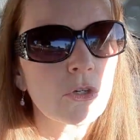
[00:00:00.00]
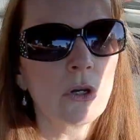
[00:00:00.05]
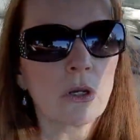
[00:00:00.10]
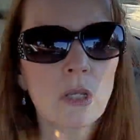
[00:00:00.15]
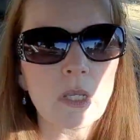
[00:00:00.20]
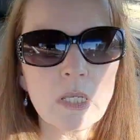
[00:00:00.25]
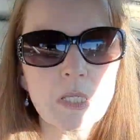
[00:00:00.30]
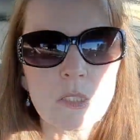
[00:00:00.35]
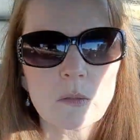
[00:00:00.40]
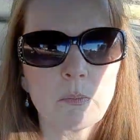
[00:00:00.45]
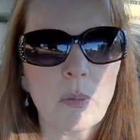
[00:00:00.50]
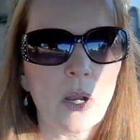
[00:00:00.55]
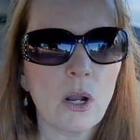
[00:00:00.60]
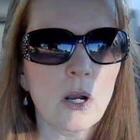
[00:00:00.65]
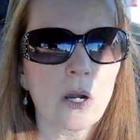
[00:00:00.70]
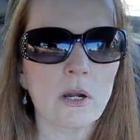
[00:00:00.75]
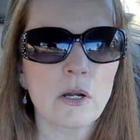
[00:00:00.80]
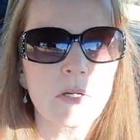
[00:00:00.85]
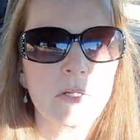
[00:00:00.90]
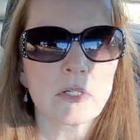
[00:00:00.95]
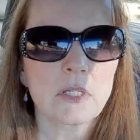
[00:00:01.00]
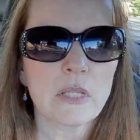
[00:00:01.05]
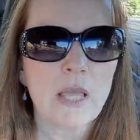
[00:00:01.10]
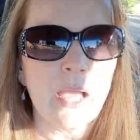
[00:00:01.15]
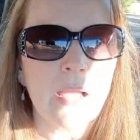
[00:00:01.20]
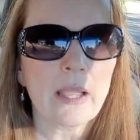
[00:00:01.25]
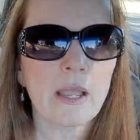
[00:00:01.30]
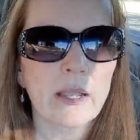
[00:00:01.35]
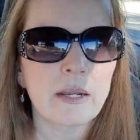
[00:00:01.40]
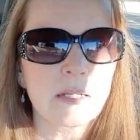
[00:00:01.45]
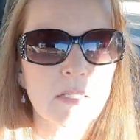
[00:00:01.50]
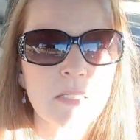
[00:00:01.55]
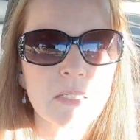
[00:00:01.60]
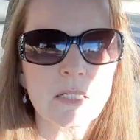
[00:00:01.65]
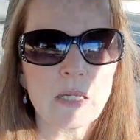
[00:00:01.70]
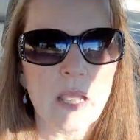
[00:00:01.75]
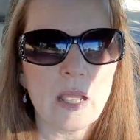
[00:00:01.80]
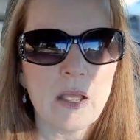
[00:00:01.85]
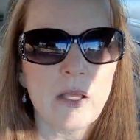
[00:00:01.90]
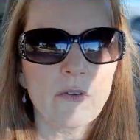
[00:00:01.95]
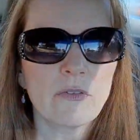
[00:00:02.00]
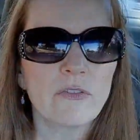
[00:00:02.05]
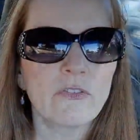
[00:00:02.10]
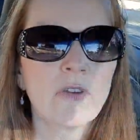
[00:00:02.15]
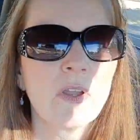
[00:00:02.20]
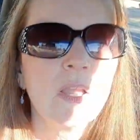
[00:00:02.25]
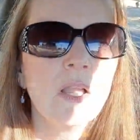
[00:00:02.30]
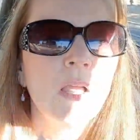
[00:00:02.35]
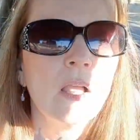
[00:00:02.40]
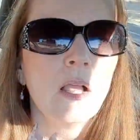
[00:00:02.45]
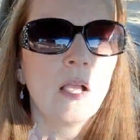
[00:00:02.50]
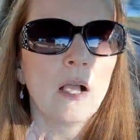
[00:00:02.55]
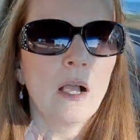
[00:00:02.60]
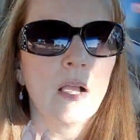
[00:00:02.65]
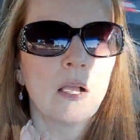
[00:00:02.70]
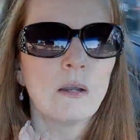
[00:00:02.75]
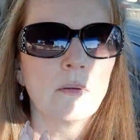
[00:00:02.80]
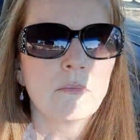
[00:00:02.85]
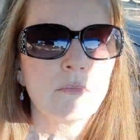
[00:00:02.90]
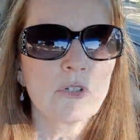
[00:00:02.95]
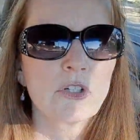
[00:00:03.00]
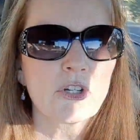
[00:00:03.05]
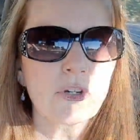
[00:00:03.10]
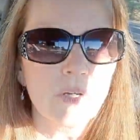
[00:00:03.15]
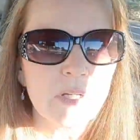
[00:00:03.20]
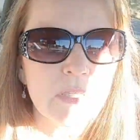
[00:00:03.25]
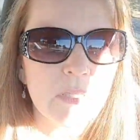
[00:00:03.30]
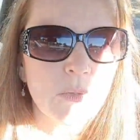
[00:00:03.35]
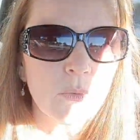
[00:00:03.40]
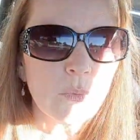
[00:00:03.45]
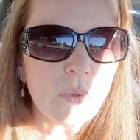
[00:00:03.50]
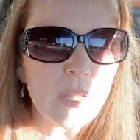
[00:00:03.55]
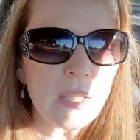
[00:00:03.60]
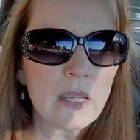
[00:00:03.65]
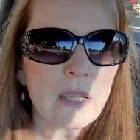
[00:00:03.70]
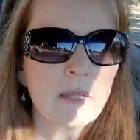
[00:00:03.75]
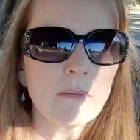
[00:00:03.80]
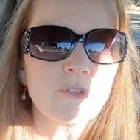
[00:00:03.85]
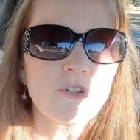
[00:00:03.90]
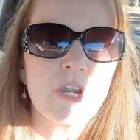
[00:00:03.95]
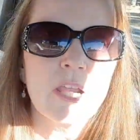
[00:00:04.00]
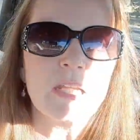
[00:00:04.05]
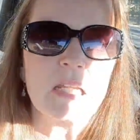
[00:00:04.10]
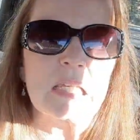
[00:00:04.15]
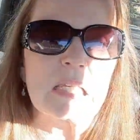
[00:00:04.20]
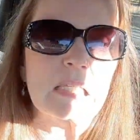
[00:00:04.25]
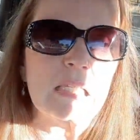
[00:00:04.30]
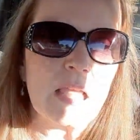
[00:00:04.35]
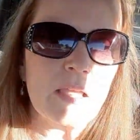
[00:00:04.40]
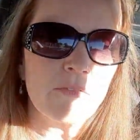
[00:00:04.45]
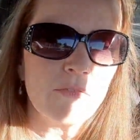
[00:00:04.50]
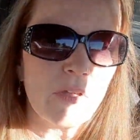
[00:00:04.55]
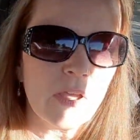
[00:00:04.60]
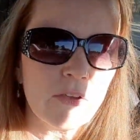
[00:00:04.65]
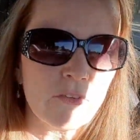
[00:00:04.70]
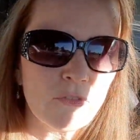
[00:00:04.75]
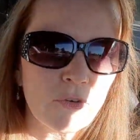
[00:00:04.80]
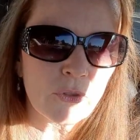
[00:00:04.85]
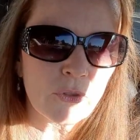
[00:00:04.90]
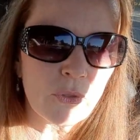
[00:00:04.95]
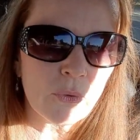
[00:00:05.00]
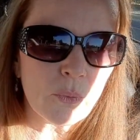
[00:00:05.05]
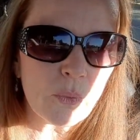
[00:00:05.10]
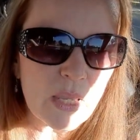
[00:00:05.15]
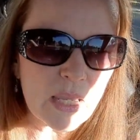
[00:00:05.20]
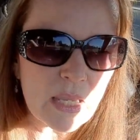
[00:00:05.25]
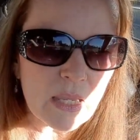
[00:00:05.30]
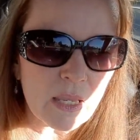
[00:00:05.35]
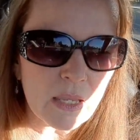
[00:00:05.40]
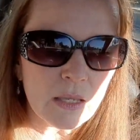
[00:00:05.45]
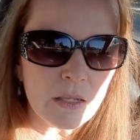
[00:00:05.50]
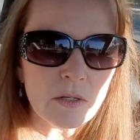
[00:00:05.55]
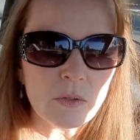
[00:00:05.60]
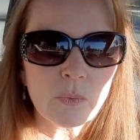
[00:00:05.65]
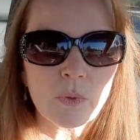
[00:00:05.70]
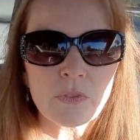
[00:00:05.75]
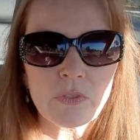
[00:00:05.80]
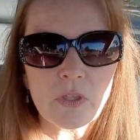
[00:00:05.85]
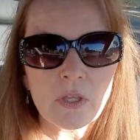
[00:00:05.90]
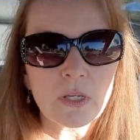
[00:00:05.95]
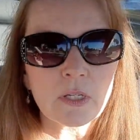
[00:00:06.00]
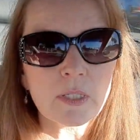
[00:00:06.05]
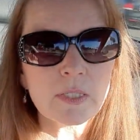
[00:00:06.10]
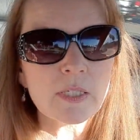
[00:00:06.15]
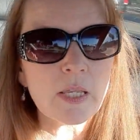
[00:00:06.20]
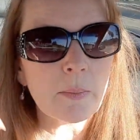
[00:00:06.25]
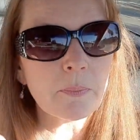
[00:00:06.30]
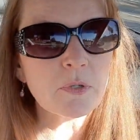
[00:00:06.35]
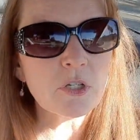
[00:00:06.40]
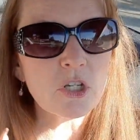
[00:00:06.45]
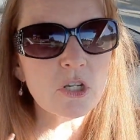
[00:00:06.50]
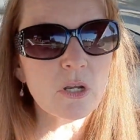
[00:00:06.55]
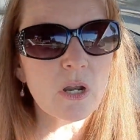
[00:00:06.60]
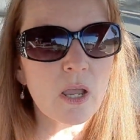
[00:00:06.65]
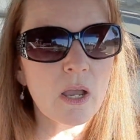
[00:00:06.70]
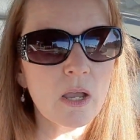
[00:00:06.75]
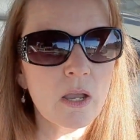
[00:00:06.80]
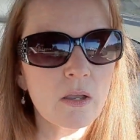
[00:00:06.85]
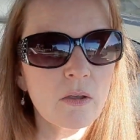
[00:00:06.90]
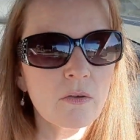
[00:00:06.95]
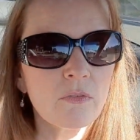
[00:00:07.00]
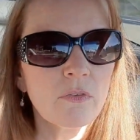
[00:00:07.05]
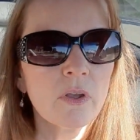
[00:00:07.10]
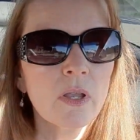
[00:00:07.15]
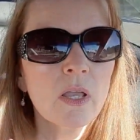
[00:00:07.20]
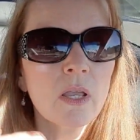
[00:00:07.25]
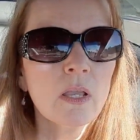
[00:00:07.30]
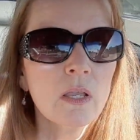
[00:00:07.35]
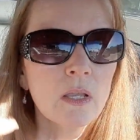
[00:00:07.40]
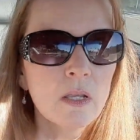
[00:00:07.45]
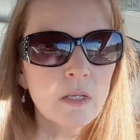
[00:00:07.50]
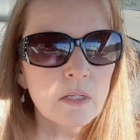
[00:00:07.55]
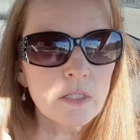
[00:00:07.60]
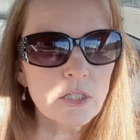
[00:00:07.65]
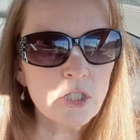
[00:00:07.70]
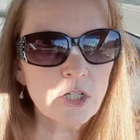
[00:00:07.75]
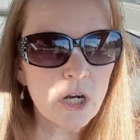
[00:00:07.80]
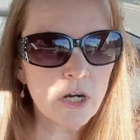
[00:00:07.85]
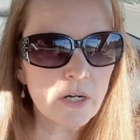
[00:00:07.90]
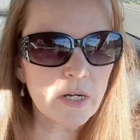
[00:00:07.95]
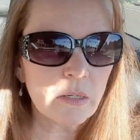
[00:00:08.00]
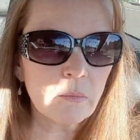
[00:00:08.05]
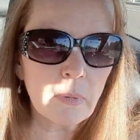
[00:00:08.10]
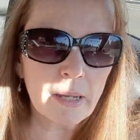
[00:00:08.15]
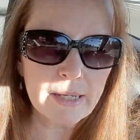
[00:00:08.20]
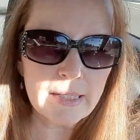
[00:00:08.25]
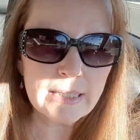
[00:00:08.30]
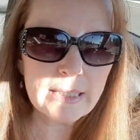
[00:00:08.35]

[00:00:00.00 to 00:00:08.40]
cookies, bars, that kind of stuff during the week. I'm trying to save that the weekend, with the exception of starting my